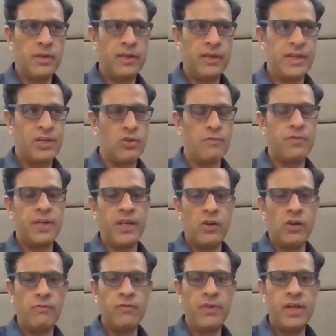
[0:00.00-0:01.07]
retrofitting
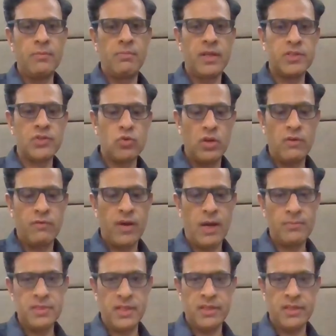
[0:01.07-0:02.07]
of wind plus solar farms.